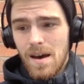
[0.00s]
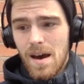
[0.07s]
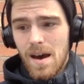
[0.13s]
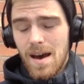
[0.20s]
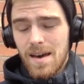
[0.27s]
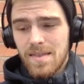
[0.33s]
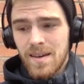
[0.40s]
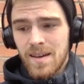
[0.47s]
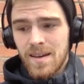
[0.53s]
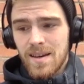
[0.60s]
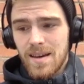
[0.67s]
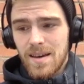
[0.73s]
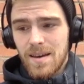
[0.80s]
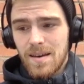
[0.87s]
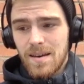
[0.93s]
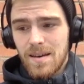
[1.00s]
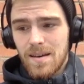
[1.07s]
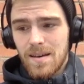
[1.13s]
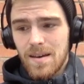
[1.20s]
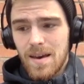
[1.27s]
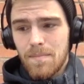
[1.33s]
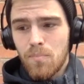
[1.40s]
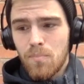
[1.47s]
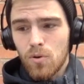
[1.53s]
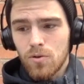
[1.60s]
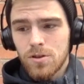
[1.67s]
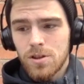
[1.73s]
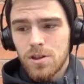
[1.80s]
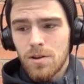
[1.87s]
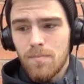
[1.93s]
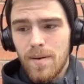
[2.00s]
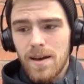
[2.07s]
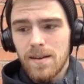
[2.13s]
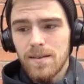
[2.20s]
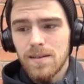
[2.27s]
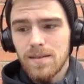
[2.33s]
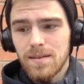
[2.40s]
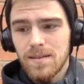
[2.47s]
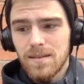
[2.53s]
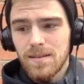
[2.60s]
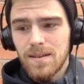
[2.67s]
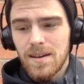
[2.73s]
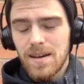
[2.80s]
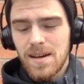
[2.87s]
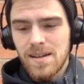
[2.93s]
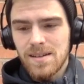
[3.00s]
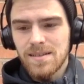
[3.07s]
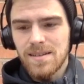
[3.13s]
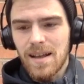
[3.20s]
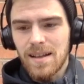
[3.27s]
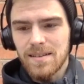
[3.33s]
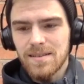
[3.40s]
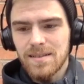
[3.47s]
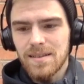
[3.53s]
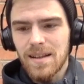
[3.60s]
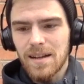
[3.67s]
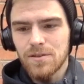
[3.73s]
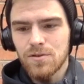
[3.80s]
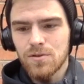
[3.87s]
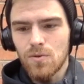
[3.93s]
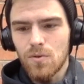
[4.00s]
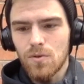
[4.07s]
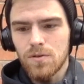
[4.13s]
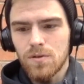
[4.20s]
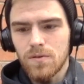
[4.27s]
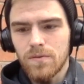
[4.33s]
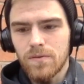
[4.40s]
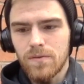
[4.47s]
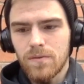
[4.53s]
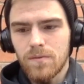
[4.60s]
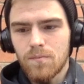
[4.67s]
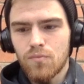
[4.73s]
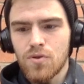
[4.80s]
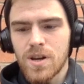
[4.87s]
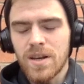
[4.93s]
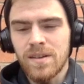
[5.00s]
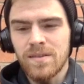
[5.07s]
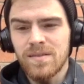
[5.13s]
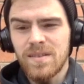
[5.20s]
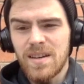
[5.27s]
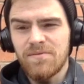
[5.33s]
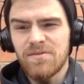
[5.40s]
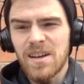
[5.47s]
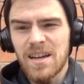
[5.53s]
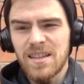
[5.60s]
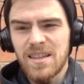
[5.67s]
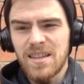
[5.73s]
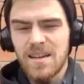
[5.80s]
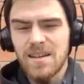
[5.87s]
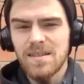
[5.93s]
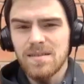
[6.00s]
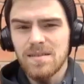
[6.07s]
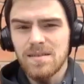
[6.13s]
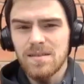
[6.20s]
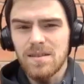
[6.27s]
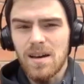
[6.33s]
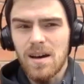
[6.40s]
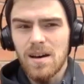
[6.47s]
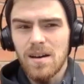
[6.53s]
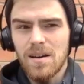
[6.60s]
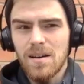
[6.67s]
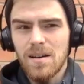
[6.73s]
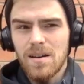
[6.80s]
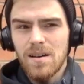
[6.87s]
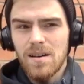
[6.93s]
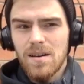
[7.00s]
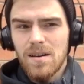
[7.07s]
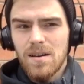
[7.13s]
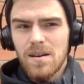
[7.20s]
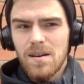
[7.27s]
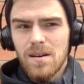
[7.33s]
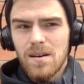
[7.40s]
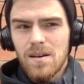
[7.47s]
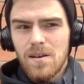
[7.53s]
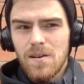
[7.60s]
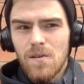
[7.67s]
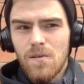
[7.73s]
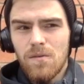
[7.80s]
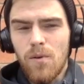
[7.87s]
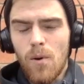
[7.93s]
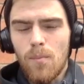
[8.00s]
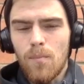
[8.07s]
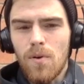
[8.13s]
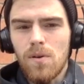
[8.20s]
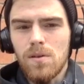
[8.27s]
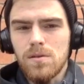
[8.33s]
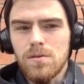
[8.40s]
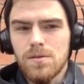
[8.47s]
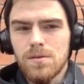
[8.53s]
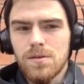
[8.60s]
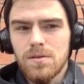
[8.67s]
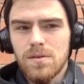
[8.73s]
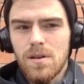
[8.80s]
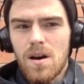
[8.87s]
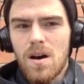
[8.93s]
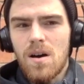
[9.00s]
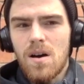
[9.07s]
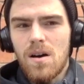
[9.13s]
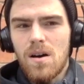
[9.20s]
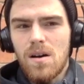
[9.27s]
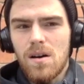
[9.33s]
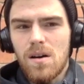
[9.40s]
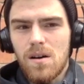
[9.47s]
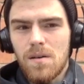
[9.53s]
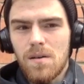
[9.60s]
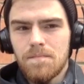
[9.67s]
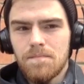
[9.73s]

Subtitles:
I think it puts to bed, in a sense, that sort of preconceived ideas that footballers are